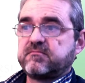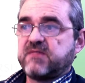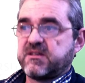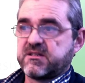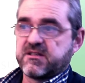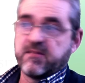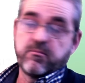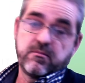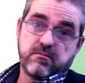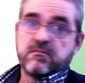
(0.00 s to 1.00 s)
This is the
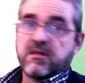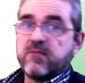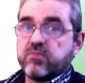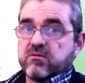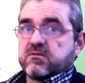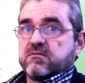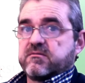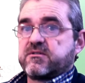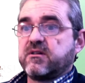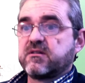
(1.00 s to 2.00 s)
important
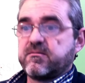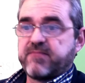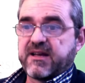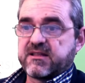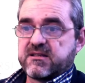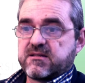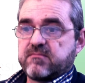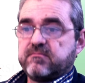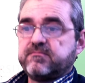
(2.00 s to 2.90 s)
result in practice.